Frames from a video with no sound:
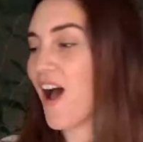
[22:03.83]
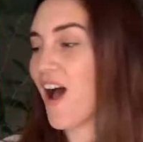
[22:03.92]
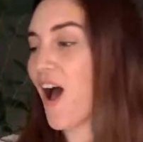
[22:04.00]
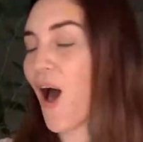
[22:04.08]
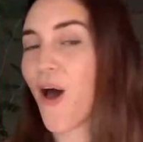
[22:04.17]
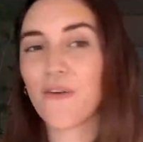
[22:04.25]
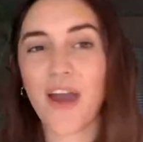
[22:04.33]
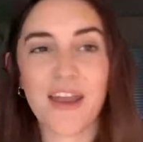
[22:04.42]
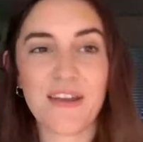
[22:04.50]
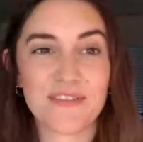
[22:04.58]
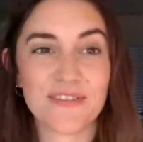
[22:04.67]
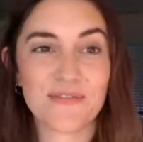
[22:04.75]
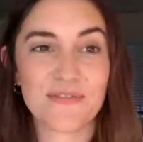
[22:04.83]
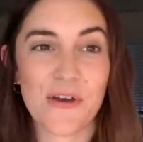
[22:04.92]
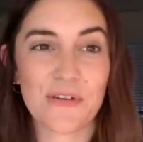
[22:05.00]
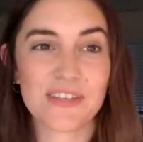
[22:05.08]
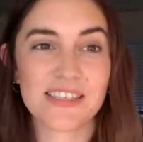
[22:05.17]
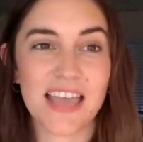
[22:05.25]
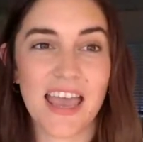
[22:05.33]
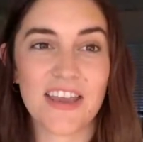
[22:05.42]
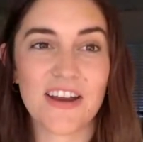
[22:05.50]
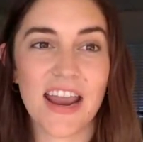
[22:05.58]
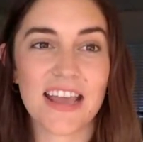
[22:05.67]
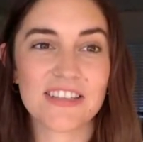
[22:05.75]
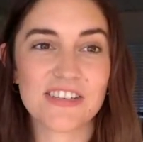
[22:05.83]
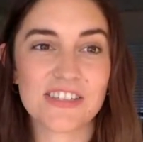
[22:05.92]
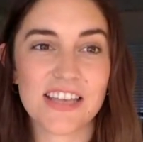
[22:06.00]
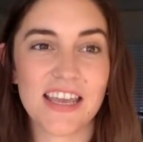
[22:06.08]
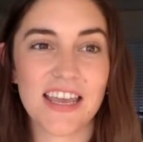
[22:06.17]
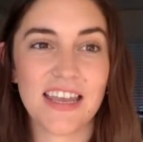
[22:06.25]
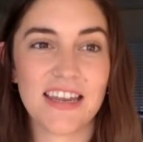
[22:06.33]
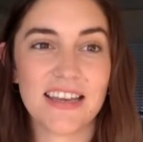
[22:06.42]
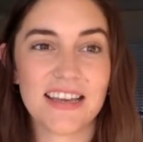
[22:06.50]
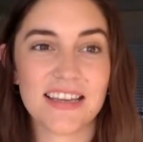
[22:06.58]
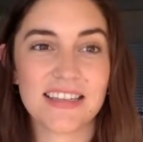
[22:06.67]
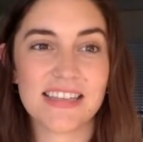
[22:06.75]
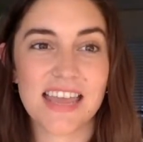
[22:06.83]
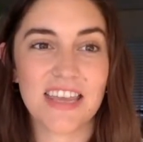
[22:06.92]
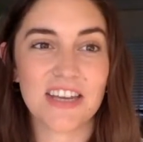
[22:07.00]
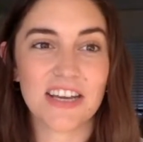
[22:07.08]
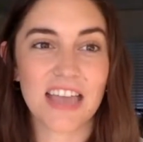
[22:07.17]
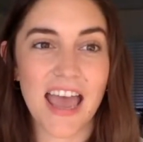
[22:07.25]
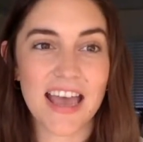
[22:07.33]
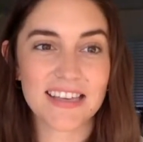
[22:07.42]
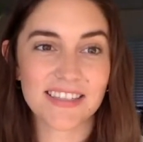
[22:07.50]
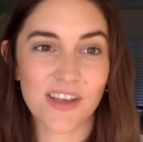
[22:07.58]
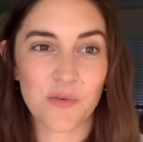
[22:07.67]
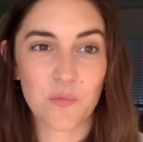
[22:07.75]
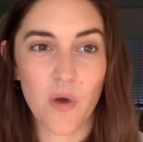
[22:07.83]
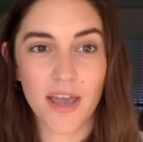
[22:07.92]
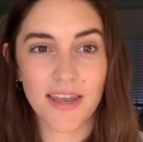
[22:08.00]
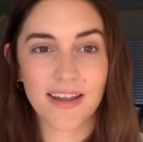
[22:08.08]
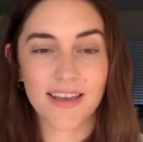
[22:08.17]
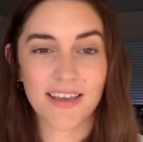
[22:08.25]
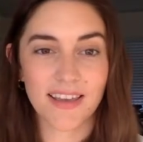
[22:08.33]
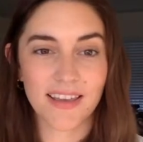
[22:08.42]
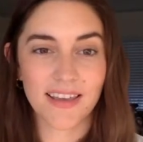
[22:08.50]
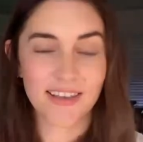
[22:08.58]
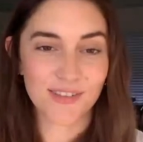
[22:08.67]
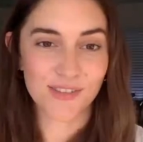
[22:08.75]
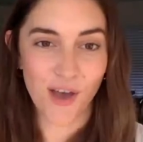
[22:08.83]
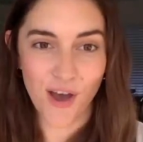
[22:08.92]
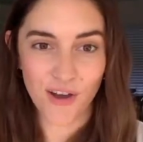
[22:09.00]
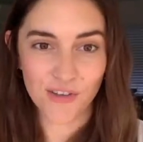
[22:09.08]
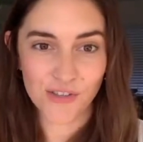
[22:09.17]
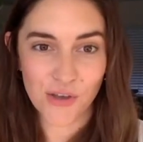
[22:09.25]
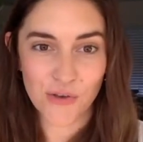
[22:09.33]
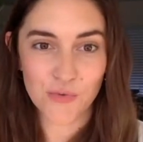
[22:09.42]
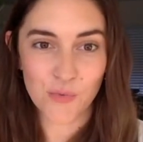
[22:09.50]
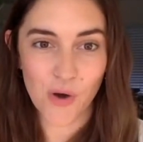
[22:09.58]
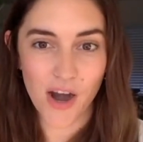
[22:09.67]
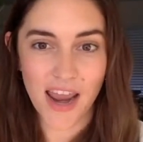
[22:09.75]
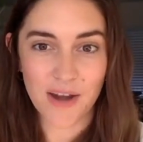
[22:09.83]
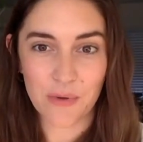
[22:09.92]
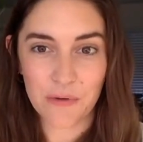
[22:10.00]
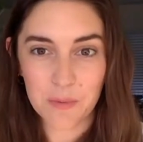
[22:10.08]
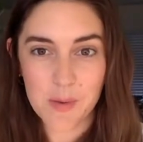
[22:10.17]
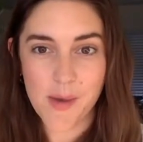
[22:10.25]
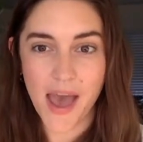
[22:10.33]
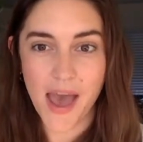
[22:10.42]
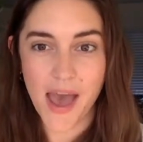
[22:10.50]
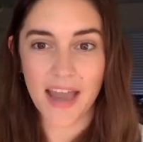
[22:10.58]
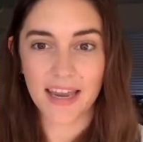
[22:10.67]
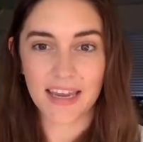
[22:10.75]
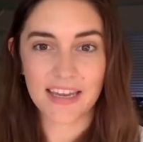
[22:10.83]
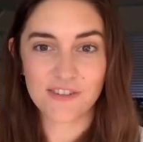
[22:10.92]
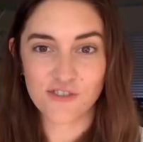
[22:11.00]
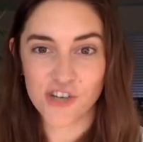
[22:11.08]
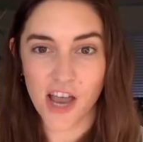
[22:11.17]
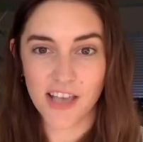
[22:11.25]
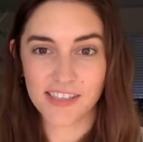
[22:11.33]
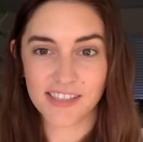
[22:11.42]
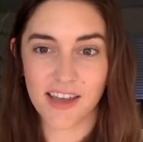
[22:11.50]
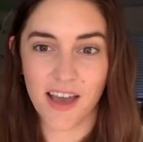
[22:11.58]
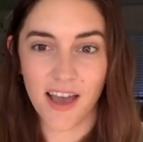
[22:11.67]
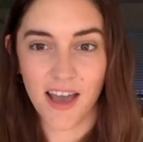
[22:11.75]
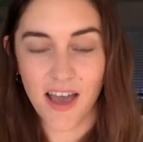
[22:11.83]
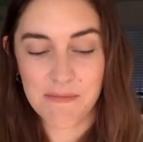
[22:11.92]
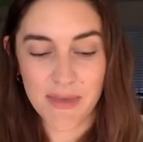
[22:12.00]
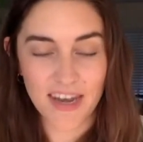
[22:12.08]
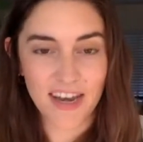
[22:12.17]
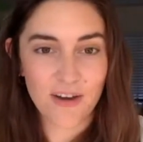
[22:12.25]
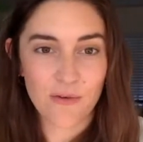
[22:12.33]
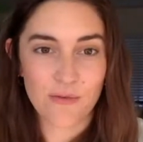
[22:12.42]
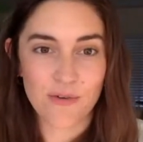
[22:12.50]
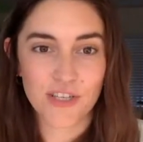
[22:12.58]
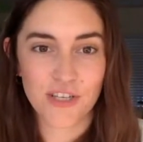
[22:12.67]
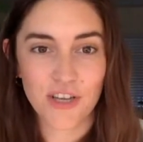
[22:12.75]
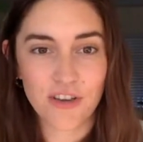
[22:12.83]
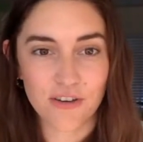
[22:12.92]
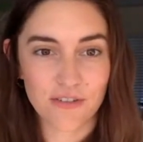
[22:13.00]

All right, folks, get your answers in. Take your guess on what songs those were, and we will be back in just a minute or two.